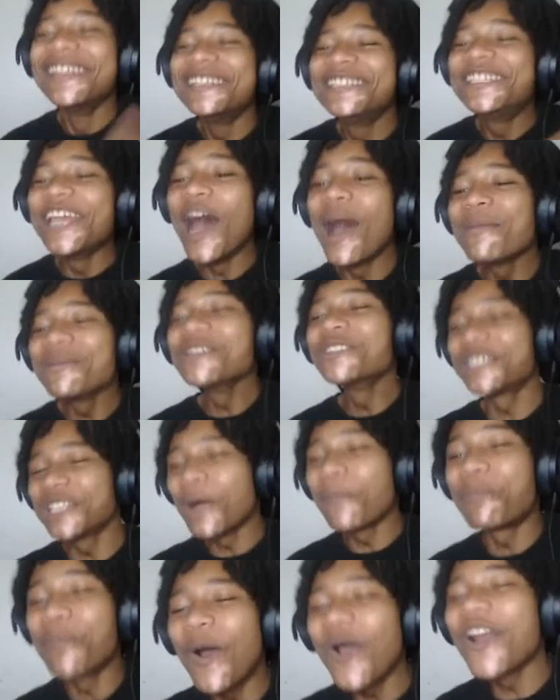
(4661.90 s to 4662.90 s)
W
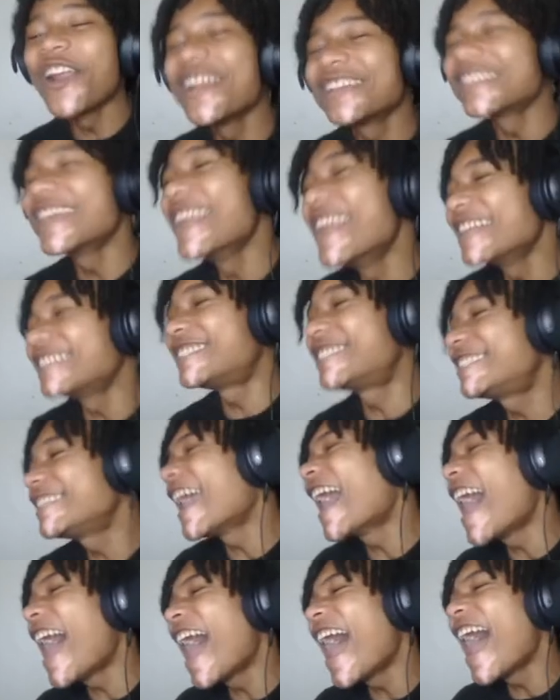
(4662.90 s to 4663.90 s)
supporters in the
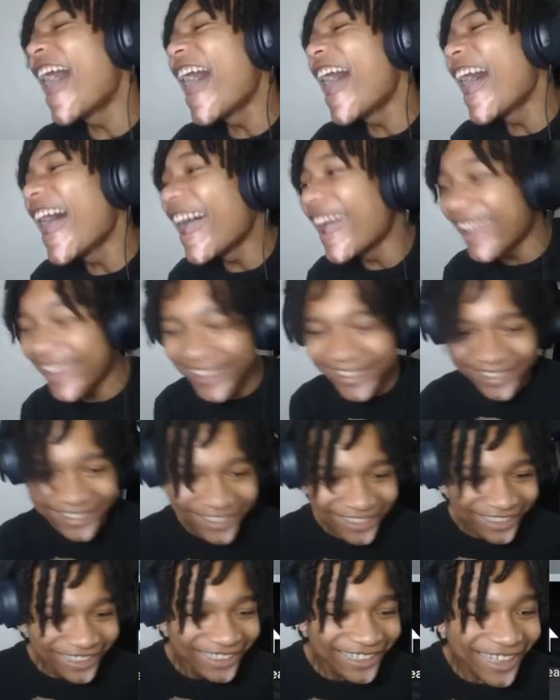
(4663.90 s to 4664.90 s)
chat!
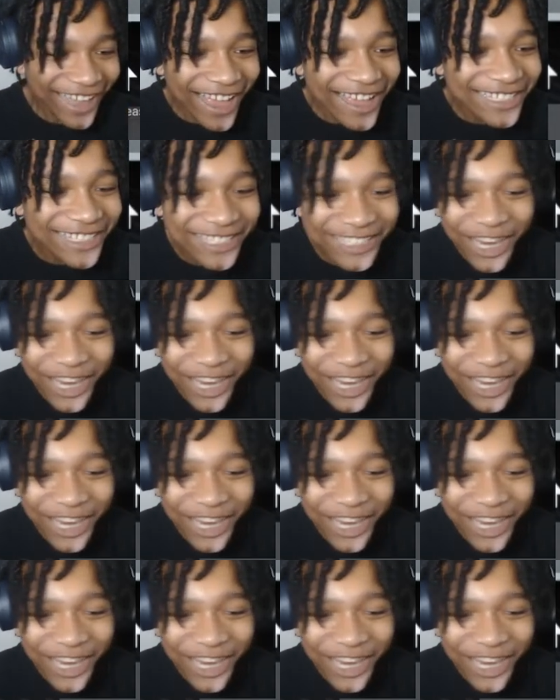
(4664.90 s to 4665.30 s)
Yes,